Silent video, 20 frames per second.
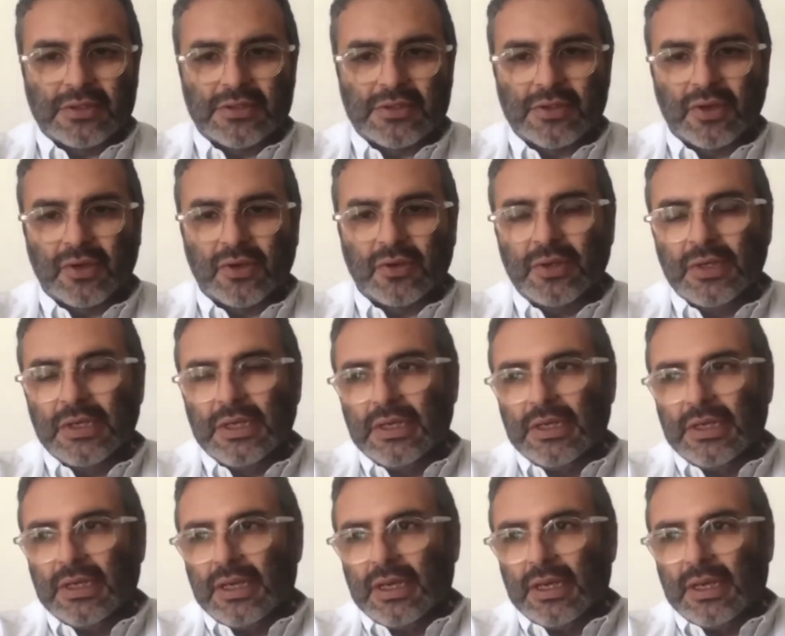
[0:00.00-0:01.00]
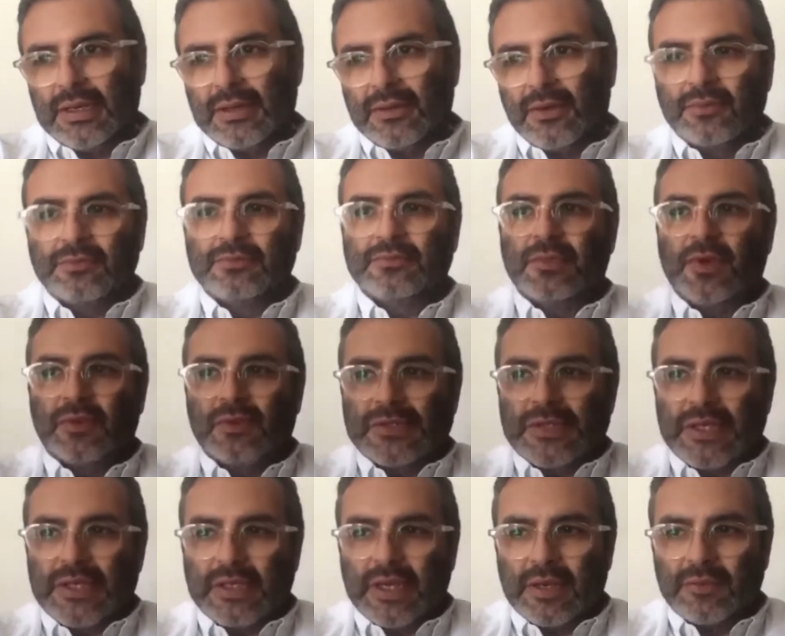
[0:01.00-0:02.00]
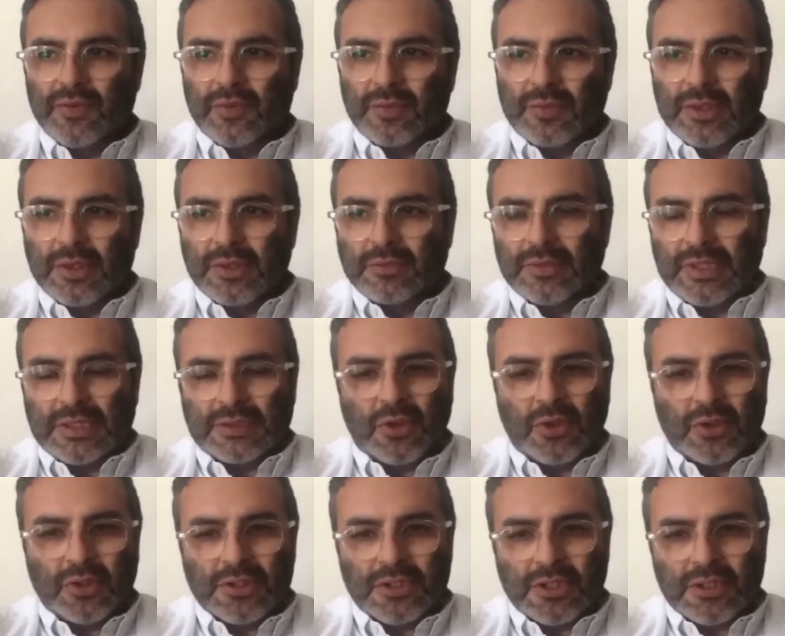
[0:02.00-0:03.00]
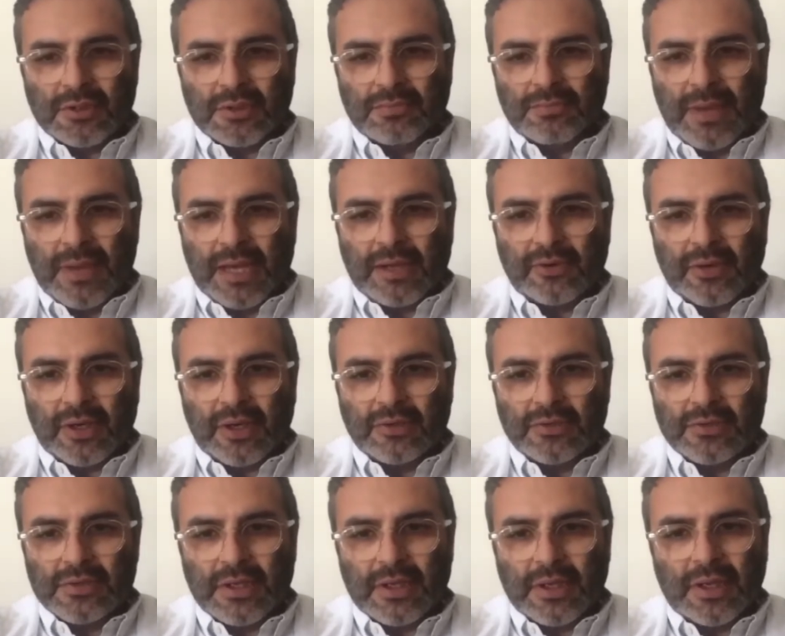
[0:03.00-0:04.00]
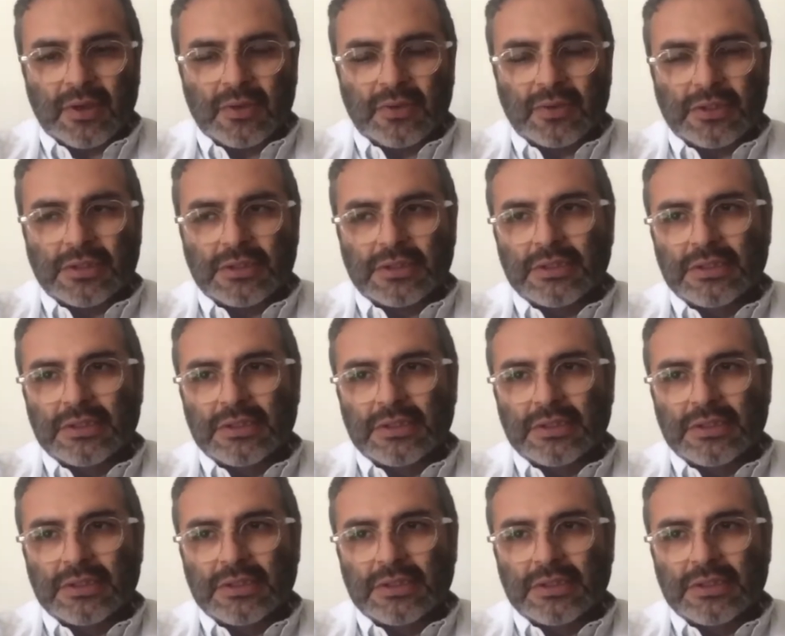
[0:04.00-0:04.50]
So obviously I come from a technology background now, and